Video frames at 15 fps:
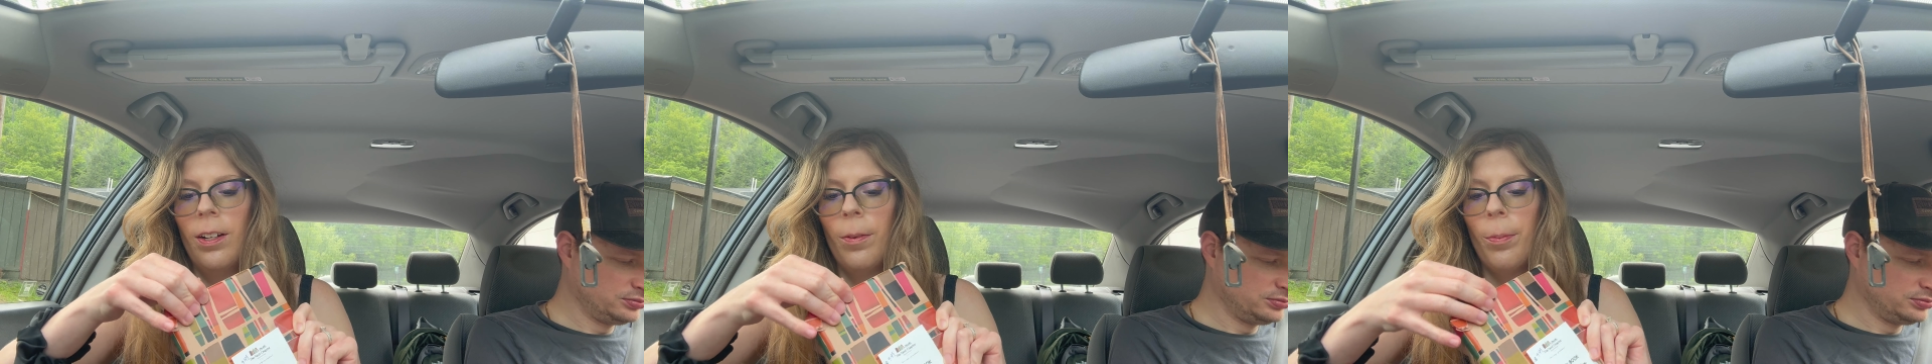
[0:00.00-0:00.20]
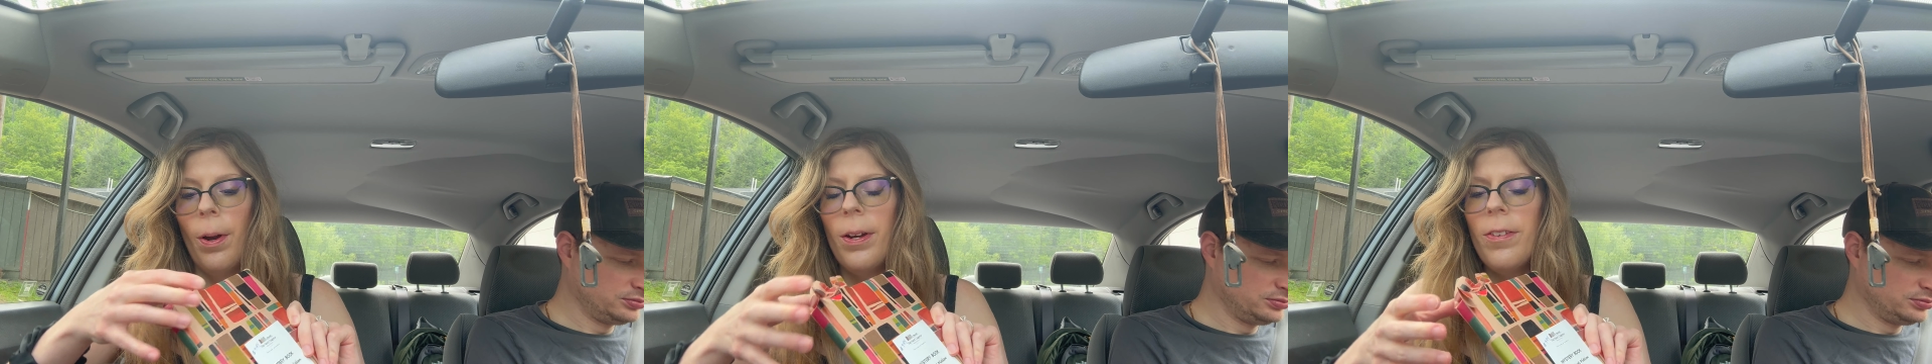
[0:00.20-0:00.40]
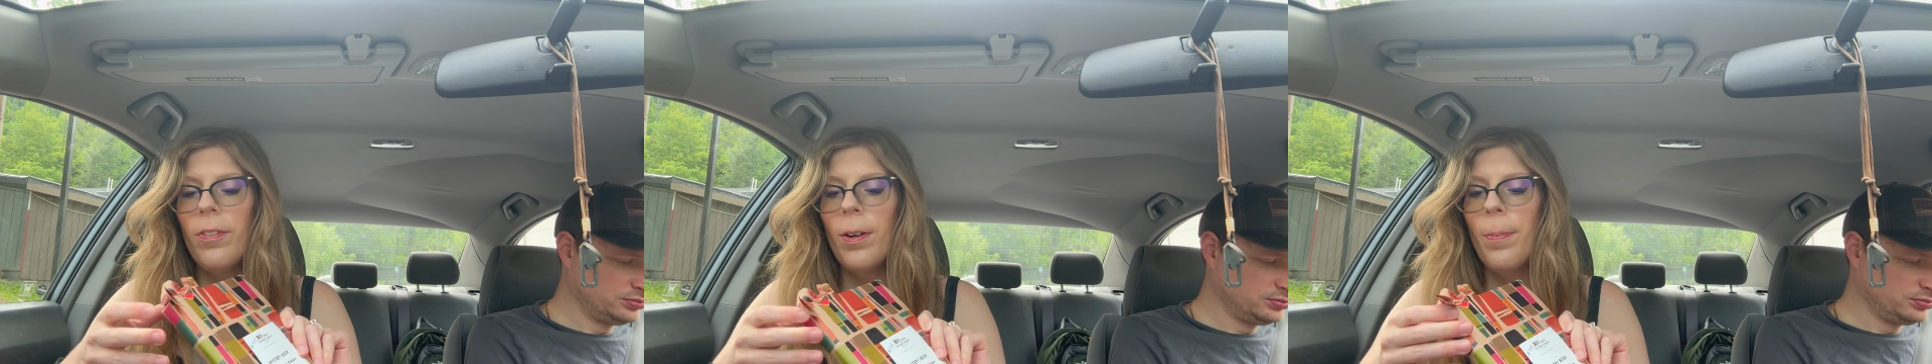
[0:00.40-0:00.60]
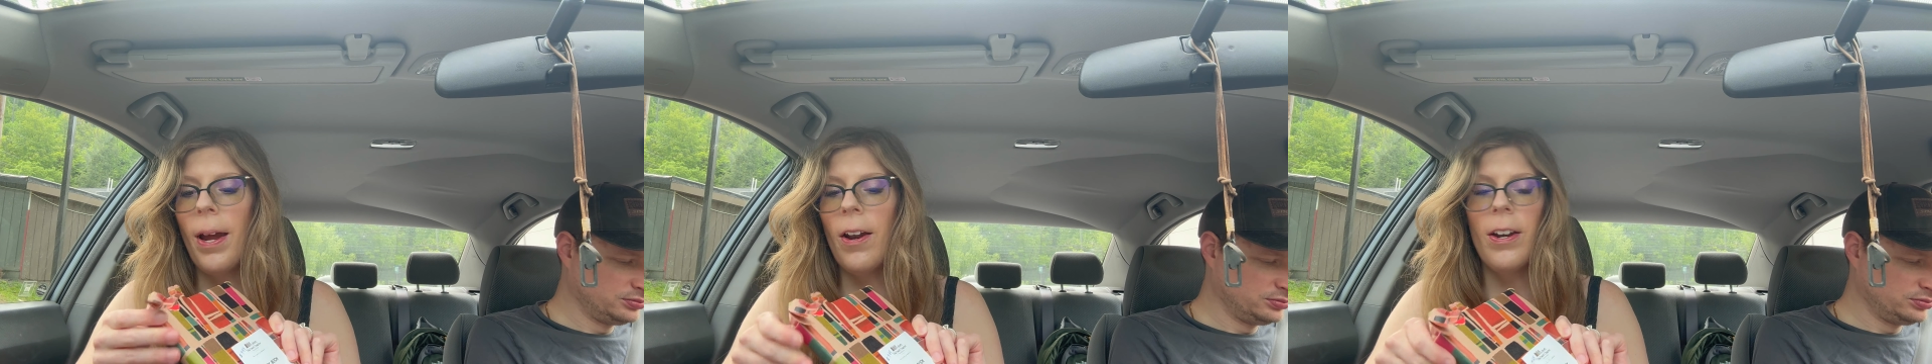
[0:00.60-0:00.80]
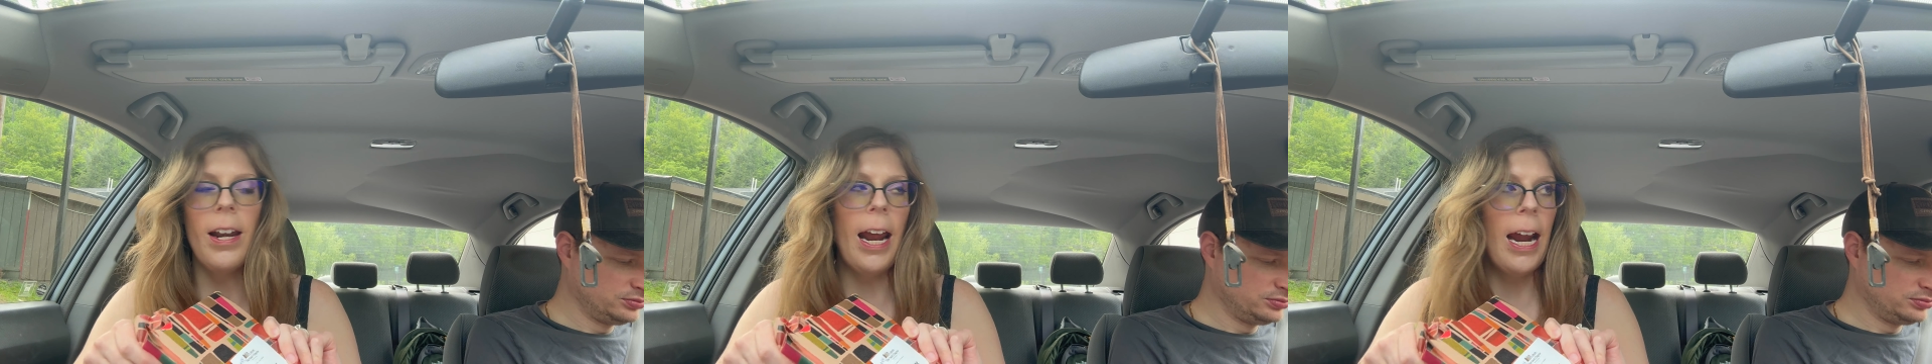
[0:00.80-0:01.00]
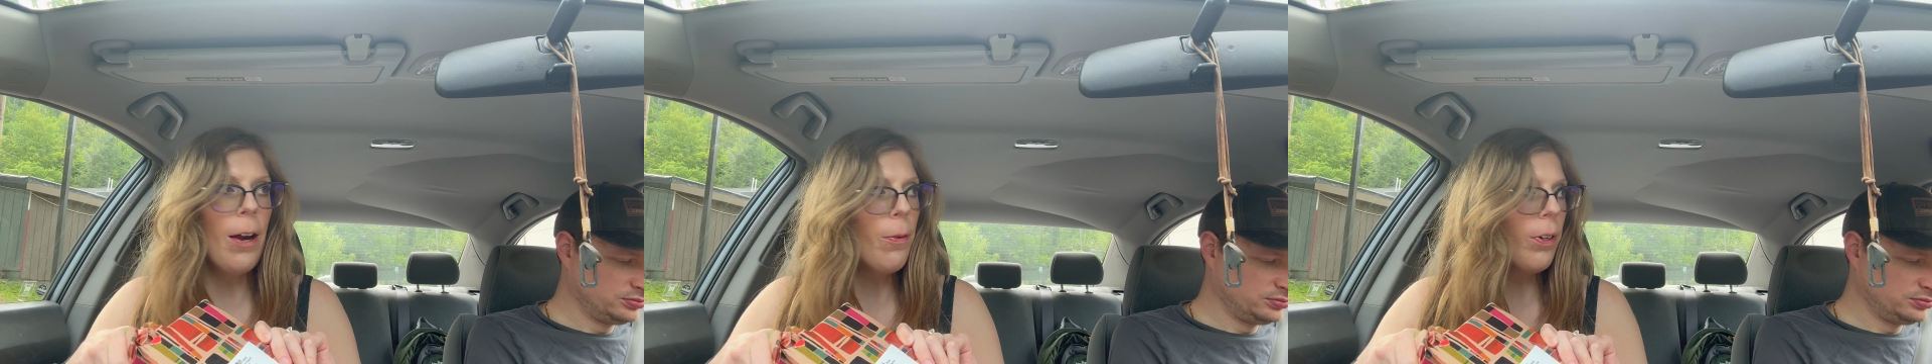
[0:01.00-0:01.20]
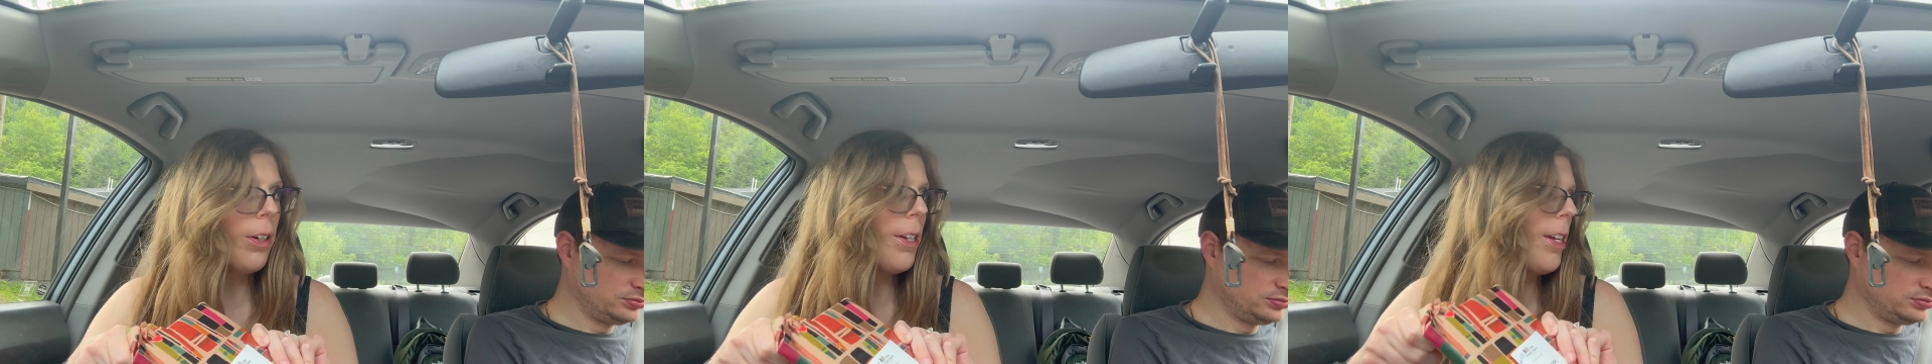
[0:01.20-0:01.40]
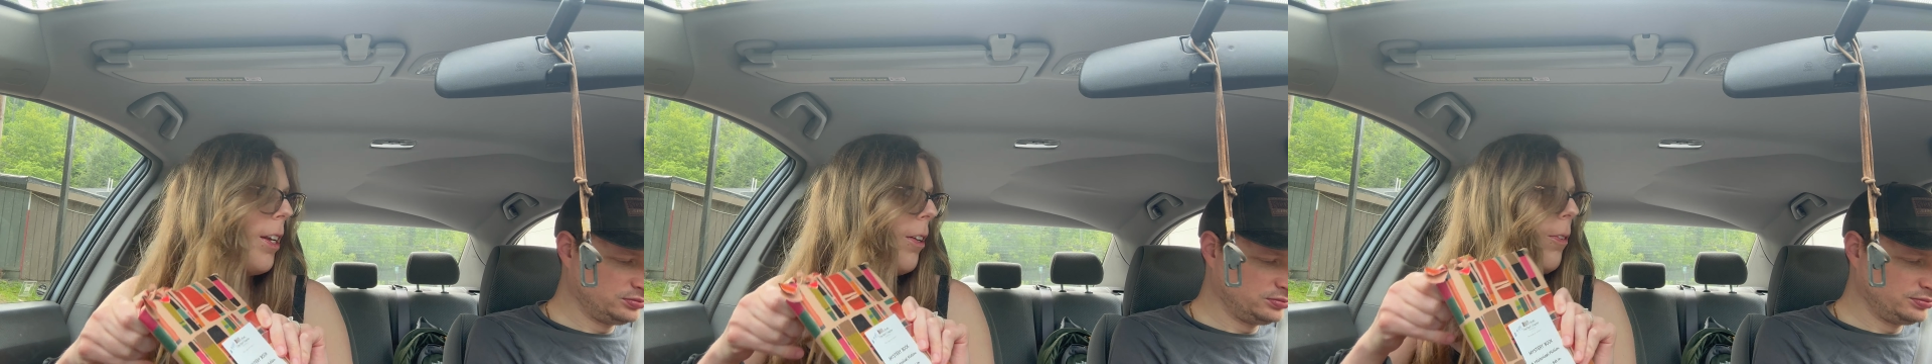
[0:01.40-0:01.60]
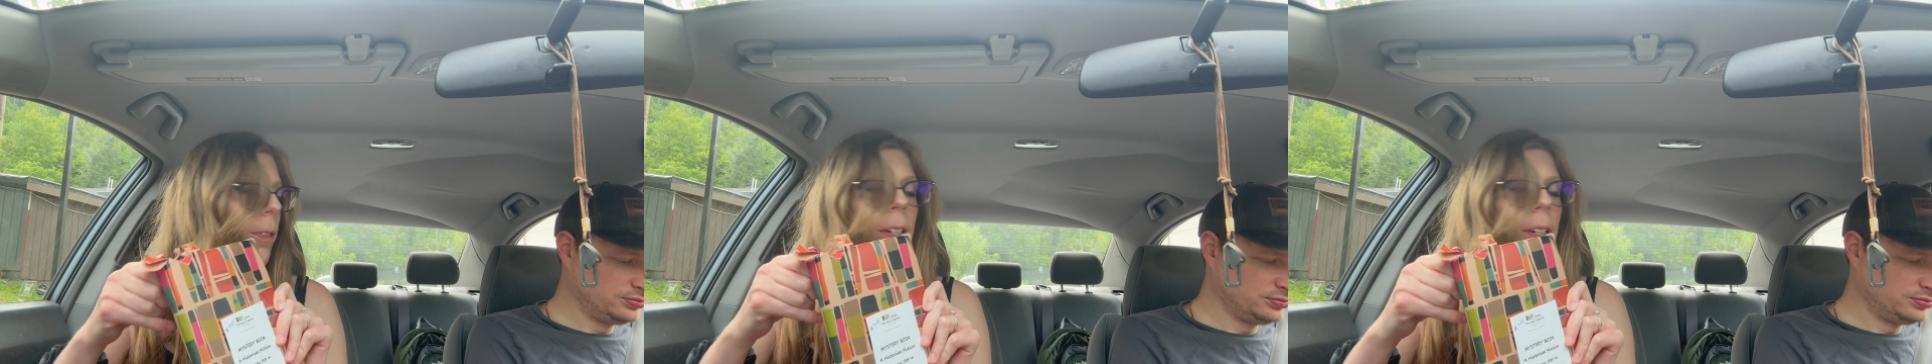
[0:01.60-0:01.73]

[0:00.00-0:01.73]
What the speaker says: Probably for about an hour, didn't